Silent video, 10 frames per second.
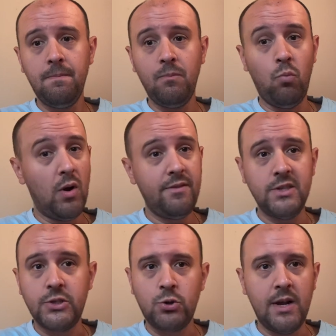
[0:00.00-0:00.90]
one of
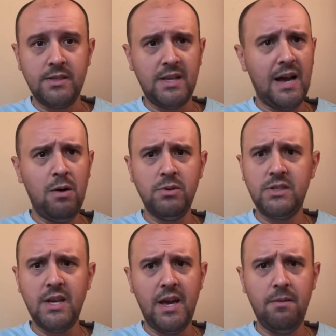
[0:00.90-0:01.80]
his strengths. Like, I would
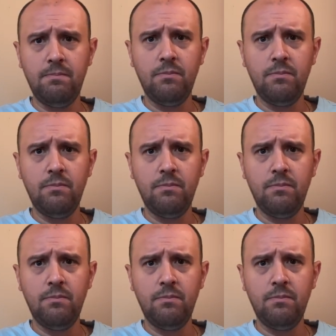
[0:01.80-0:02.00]
say,